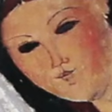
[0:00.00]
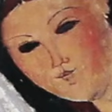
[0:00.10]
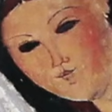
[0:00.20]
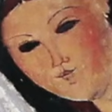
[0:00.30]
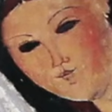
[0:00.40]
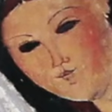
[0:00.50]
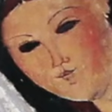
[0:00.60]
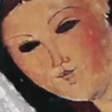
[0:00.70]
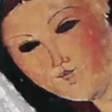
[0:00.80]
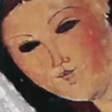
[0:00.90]

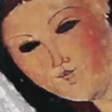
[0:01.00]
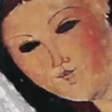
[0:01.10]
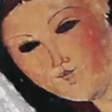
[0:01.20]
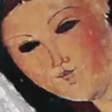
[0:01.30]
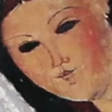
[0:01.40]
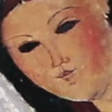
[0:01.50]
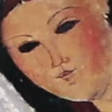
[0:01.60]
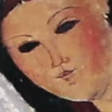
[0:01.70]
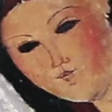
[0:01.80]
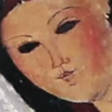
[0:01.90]
No one is speaking in this clip.